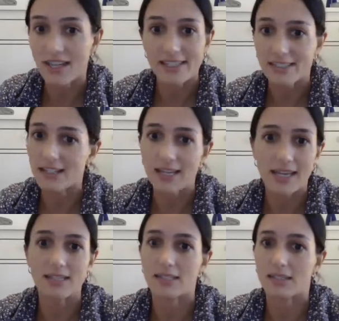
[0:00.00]

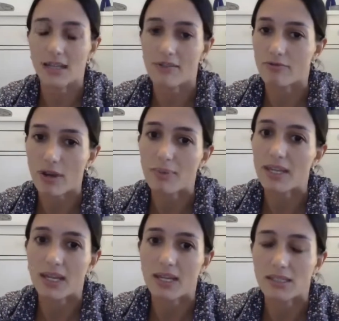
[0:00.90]
escalate and
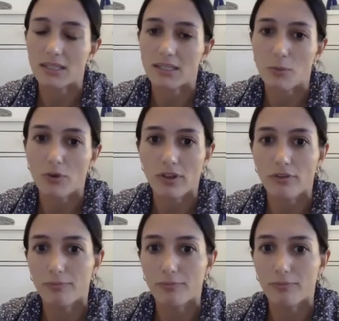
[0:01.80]
replicate the model of